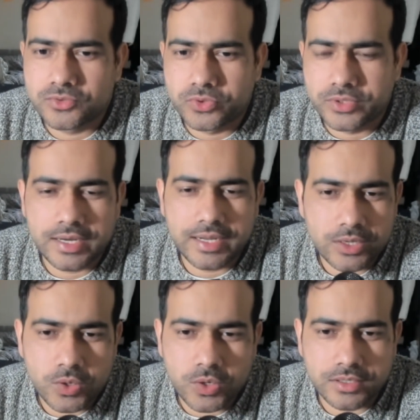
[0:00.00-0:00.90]
rely
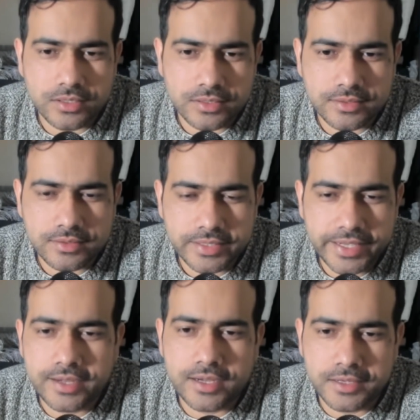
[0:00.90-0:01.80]
on
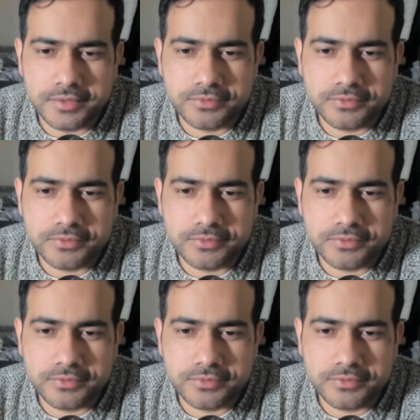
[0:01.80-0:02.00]
AI